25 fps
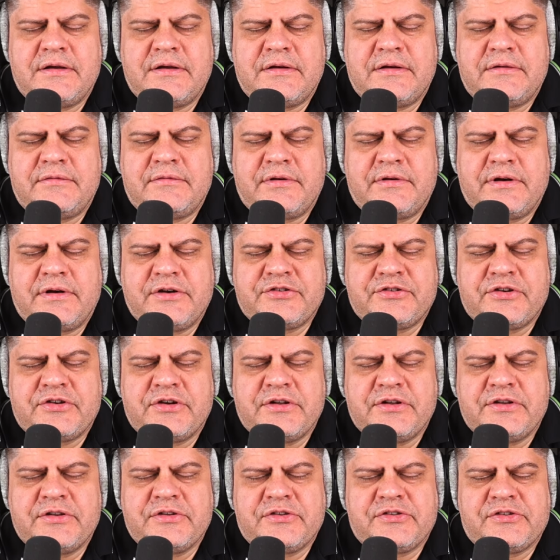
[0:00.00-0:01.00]

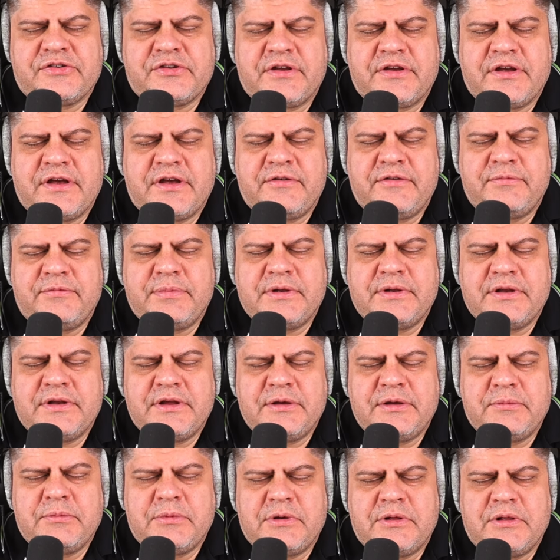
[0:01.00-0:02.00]
Russians have been
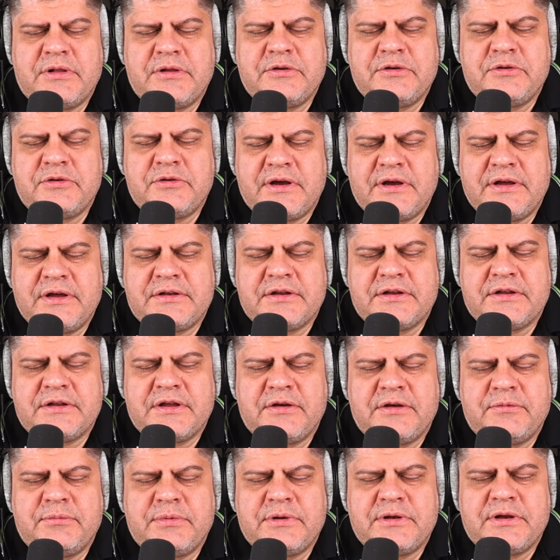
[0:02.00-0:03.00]
able, united,
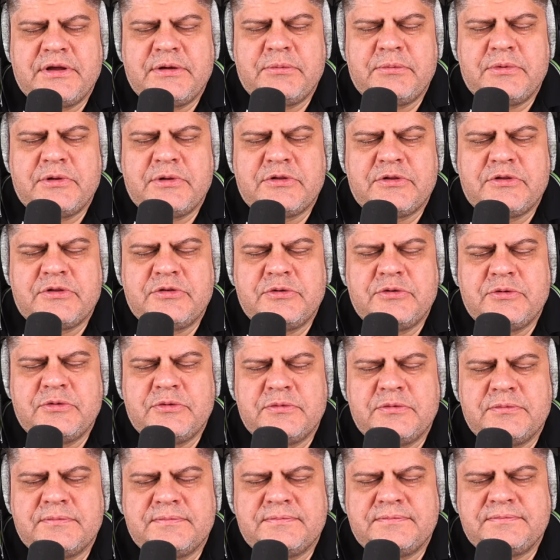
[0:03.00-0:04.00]
have been able
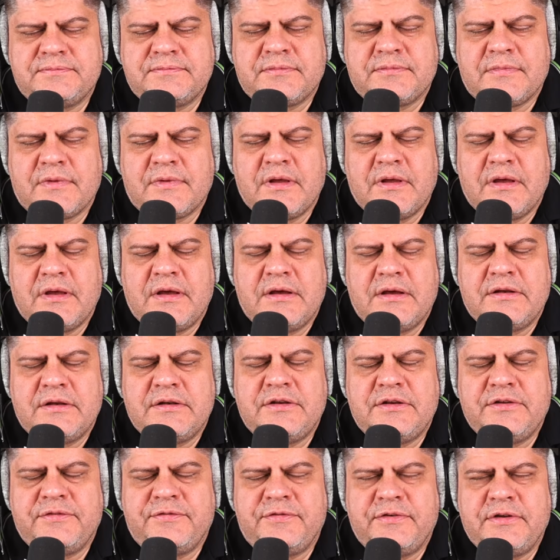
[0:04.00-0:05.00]
to
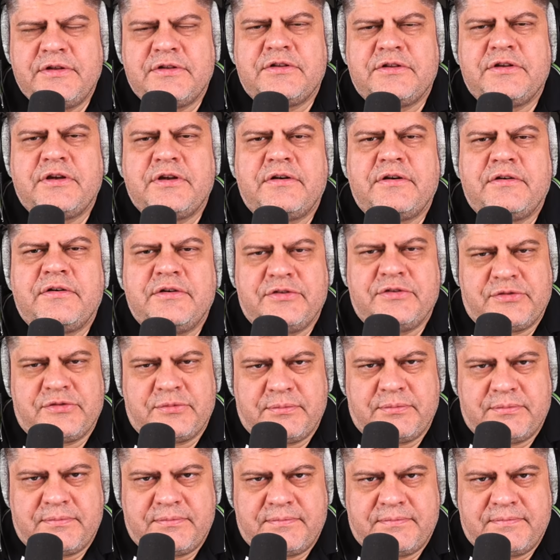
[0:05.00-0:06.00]
defeat
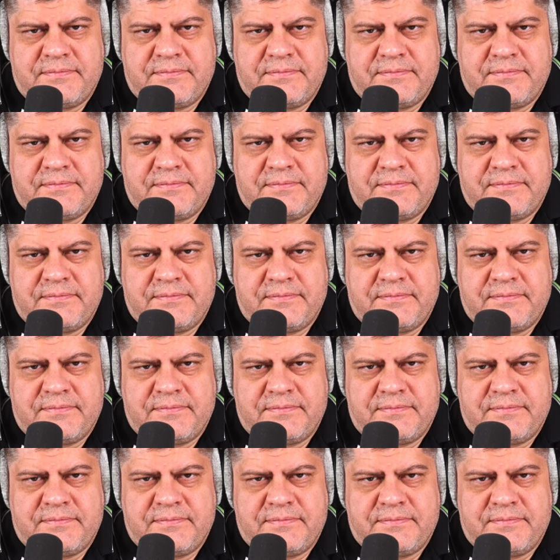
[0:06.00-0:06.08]
terrorism.